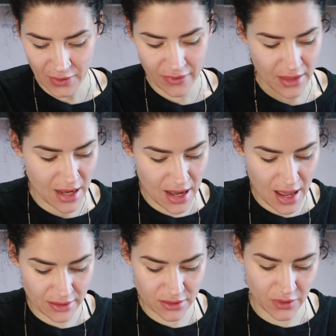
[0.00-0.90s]
and then
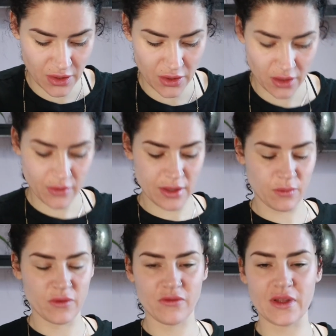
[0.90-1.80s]
next we're going to go in
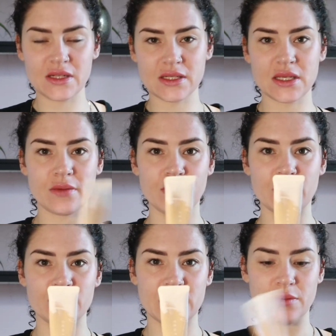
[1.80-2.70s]
with Fenty
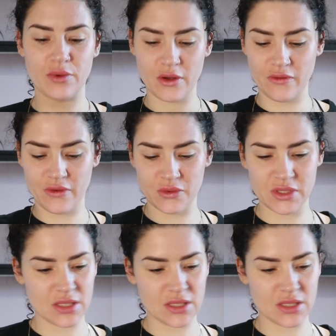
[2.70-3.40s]
Beauty Pro Filter.